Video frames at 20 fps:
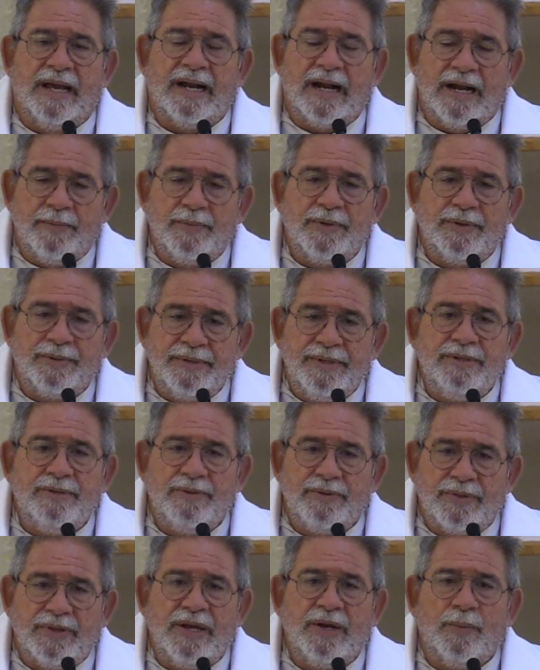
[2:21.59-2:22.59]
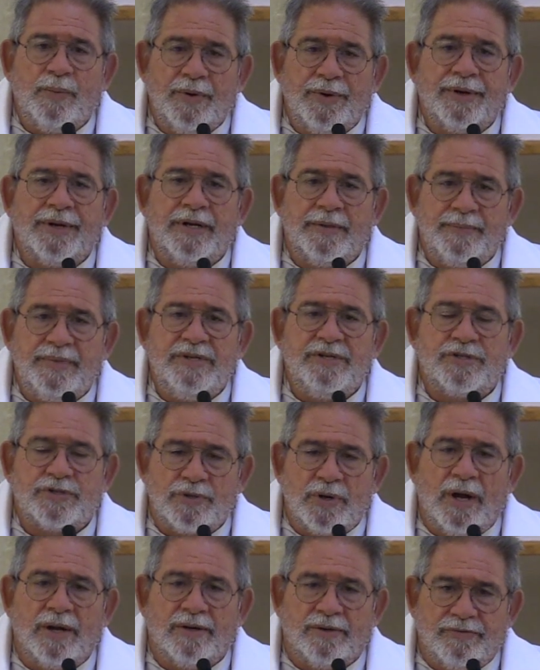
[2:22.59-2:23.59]
and I really do think we're going to be
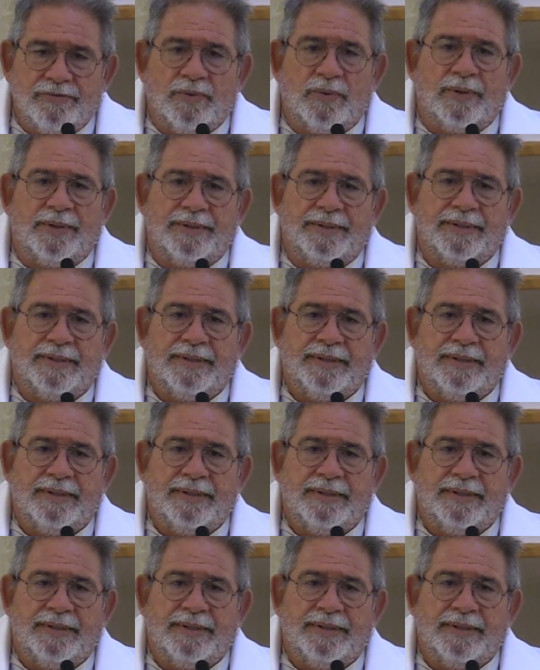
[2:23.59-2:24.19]
stronger for it.